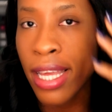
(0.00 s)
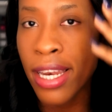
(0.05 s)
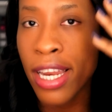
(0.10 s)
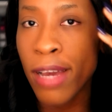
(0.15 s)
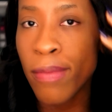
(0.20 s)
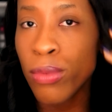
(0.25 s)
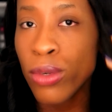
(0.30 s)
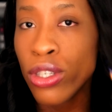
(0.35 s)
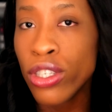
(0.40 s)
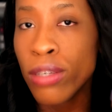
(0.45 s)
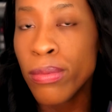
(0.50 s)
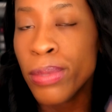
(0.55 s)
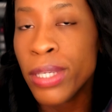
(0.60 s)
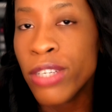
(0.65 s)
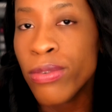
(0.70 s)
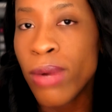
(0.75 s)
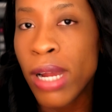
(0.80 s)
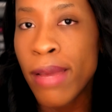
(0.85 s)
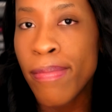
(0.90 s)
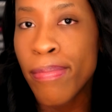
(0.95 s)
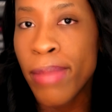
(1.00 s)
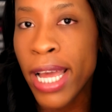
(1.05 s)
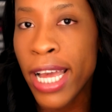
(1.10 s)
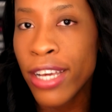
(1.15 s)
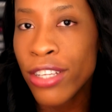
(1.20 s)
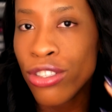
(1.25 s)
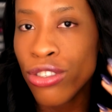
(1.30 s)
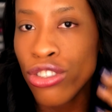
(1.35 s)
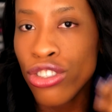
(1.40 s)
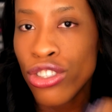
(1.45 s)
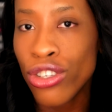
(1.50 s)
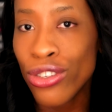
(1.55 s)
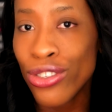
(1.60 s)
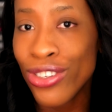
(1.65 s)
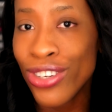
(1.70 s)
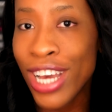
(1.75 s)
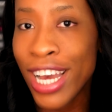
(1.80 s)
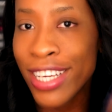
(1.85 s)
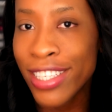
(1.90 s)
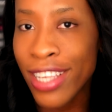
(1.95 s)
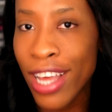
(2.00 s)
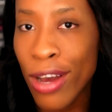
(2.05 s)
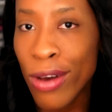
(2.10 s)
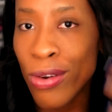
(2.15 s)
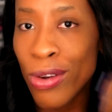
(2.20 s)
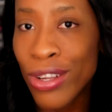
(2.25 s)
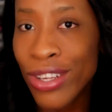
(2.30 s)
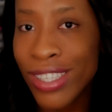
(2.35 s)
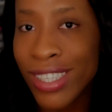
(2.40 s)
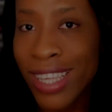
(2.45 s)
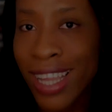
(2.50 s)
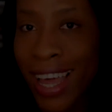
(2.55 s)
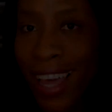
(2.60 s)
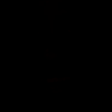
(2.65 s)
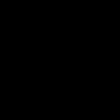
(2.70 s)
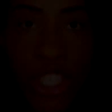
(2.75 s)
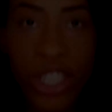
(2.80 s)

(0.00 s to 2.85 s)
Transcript: and I'm gonna be right back to show you guys how it looks like.